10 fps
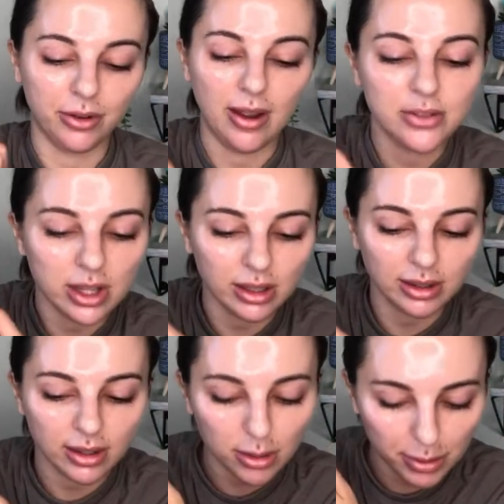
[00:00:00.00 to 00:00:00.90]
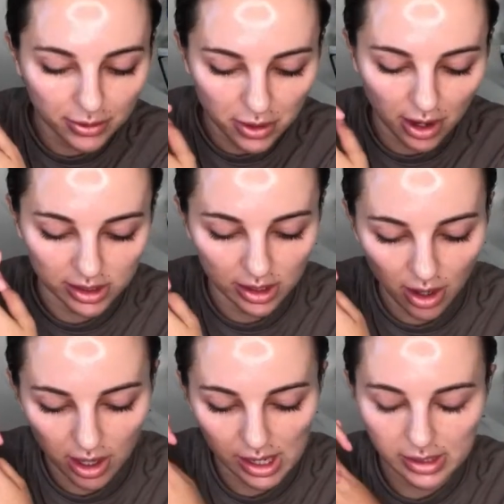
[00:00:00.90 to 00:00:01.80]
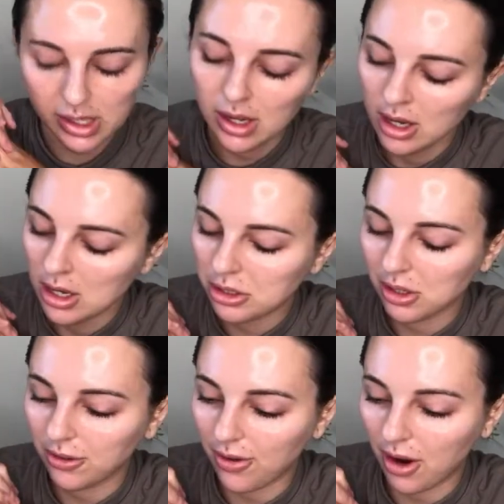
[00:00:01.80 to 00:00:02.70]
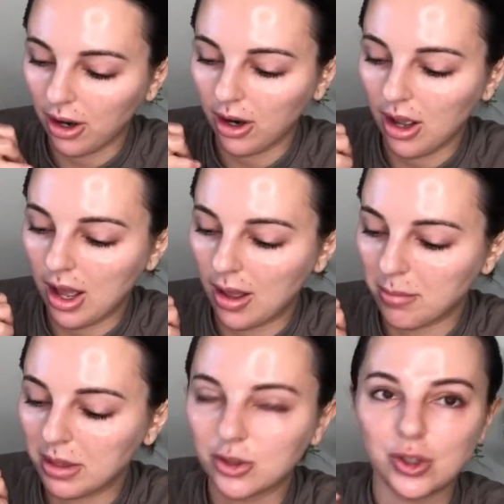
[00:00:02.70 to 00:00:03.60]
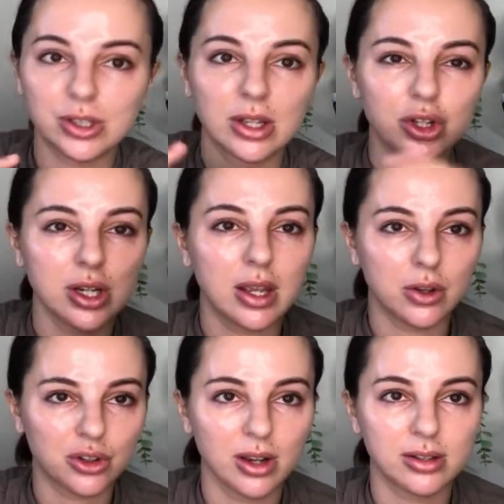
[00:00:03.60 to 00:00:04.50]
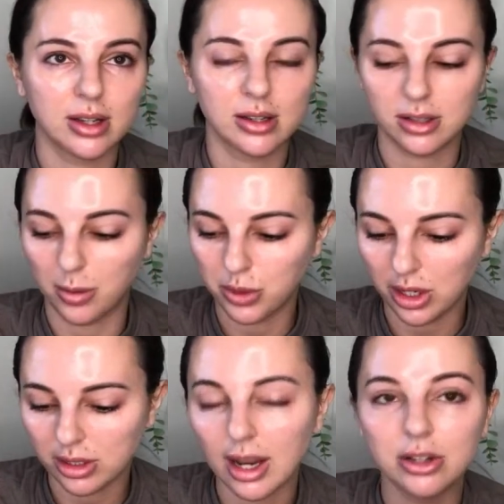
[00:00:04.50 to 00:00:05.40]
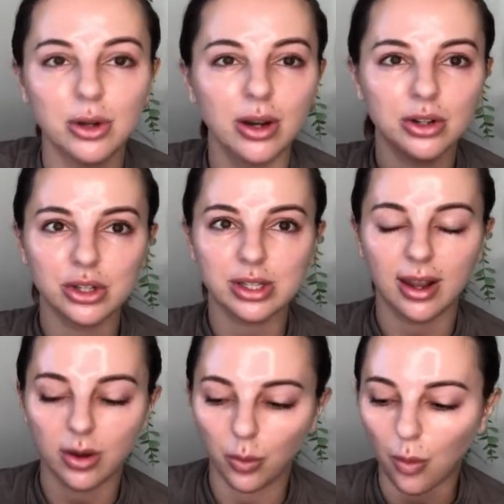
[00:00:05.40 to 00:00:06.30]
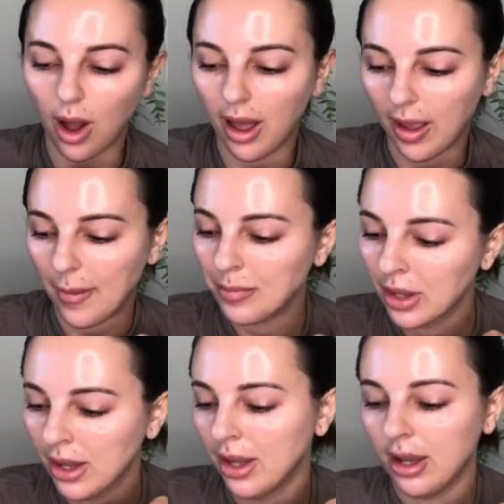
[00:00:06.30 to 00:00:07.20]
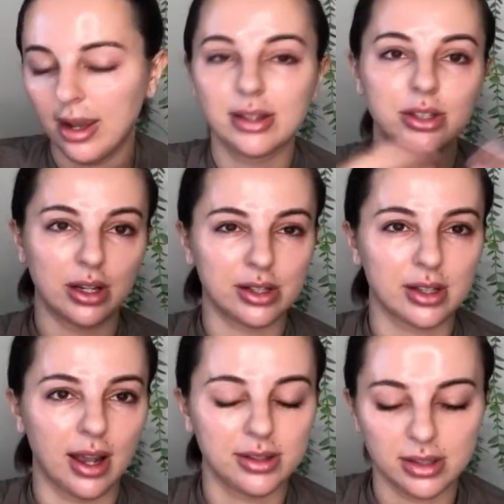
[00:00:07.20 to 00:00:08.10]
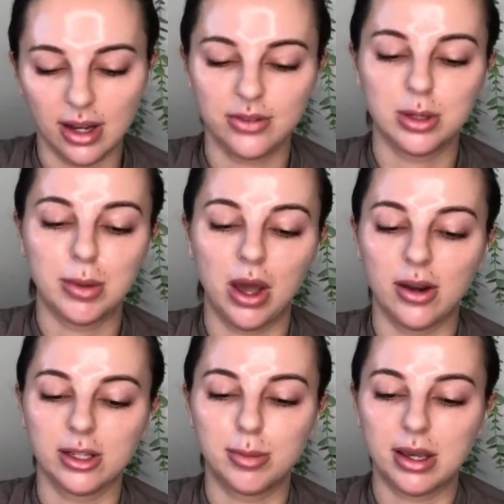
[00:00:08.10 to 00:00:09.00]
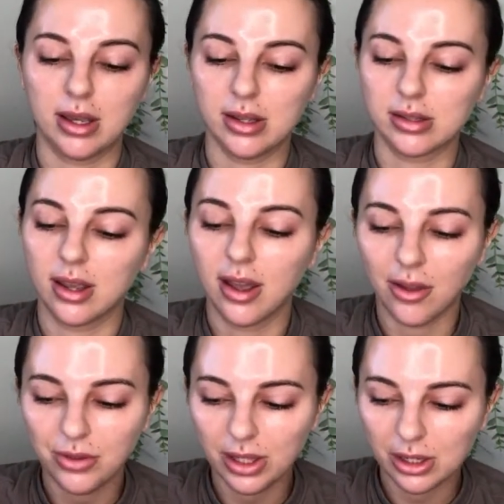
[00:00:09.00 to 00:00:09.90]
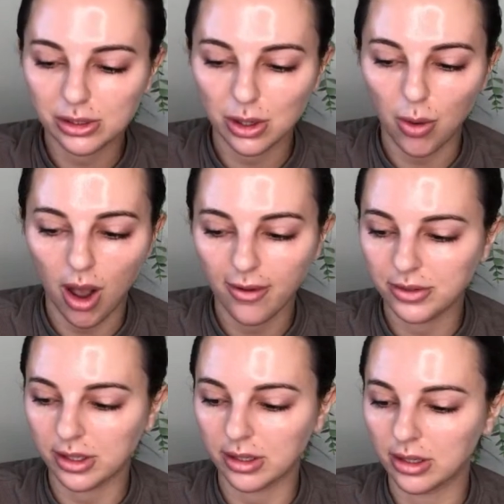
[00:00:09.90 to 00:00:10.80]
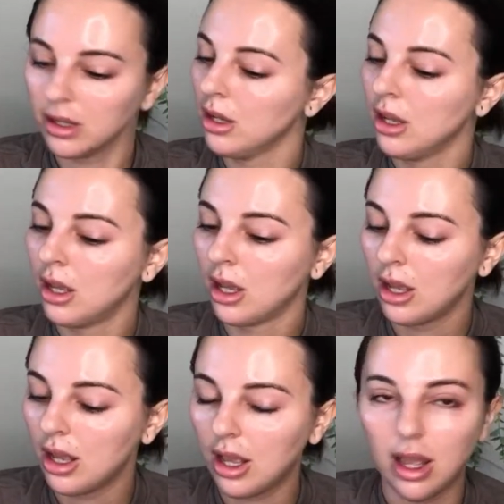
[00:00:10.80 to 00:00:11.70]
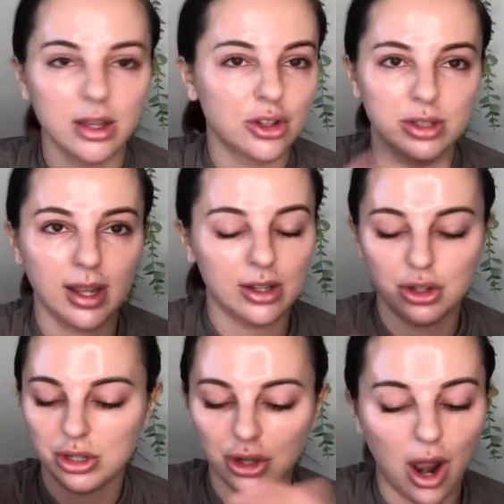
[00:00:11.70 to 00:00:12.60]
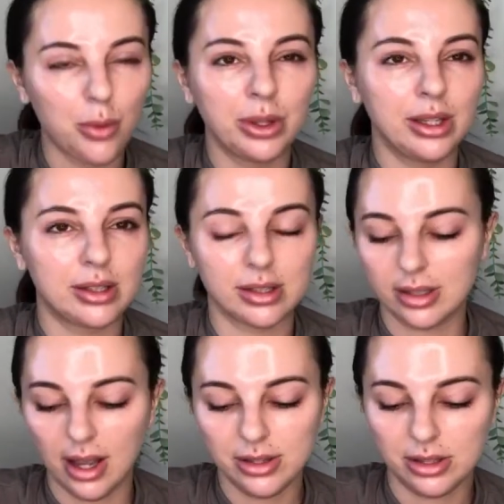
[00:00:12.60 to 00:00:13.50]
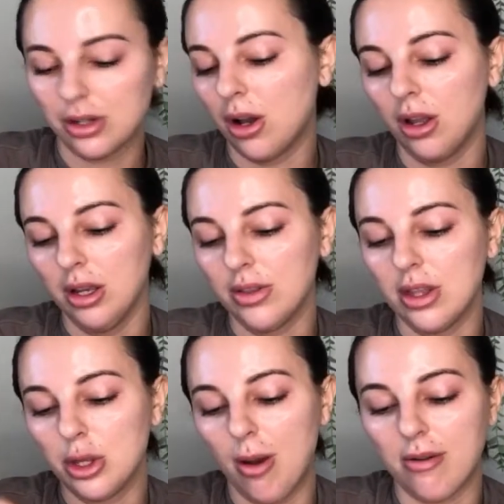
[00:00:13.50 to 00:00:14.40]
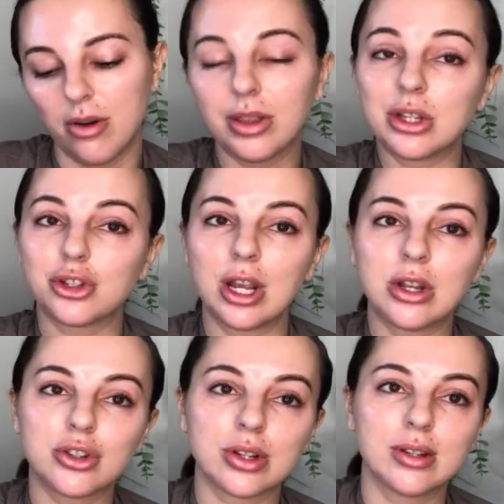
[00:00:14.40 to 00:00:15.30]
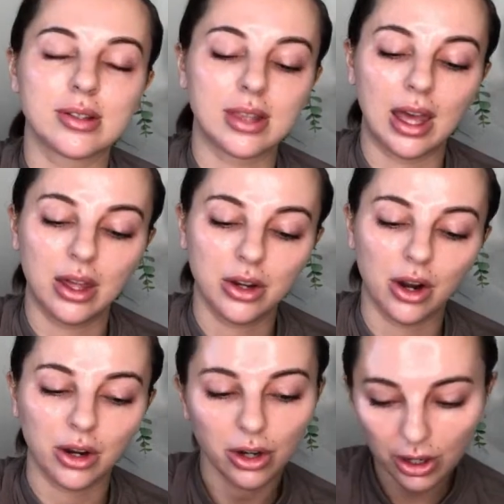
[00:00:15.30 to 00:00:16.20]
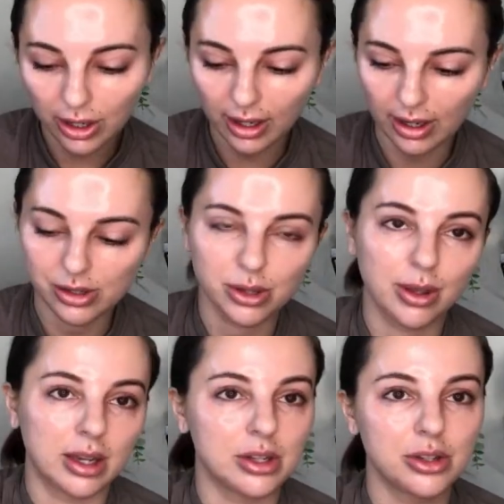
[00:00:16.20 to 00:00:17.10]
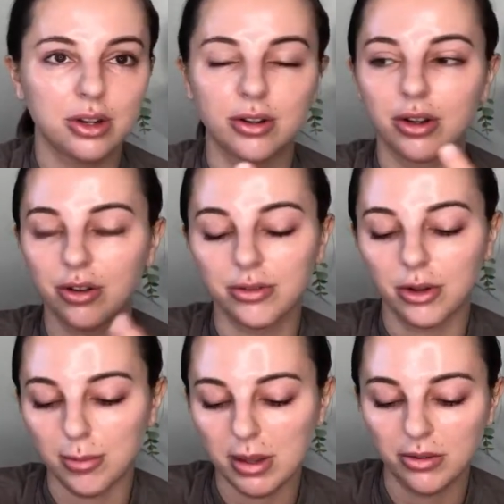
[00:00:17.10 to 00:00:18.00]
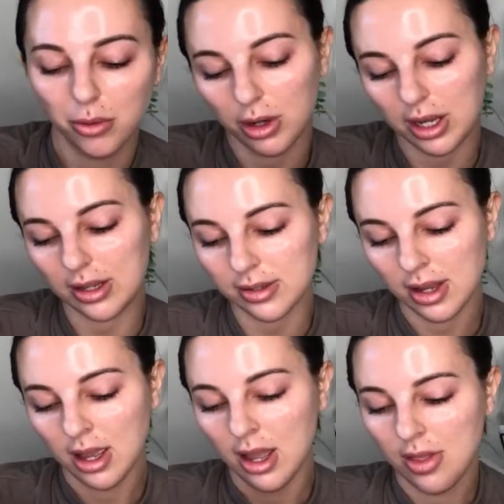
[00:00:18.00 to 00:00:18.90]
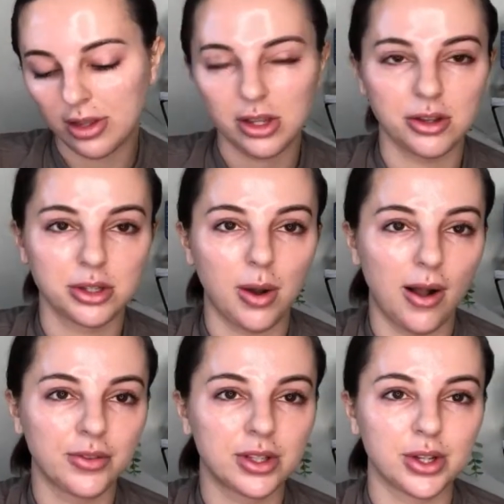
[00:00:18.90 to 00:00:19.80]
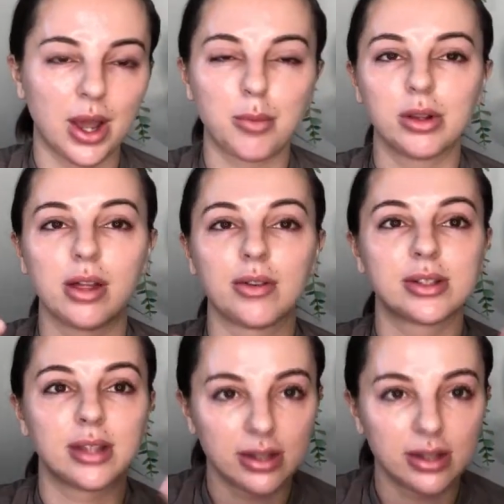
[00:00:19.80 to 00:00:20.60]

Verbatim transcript: I've done a little bit of content on it so far, um, but it's just such an interesting subject and I don't understand why it's not discussed enough to be honest because I feel like so often it just yeah it's just not really discussed at all and then you have all these changes that are occurring as you get into your, your, your mid 40s that's also often a time where a lot of sun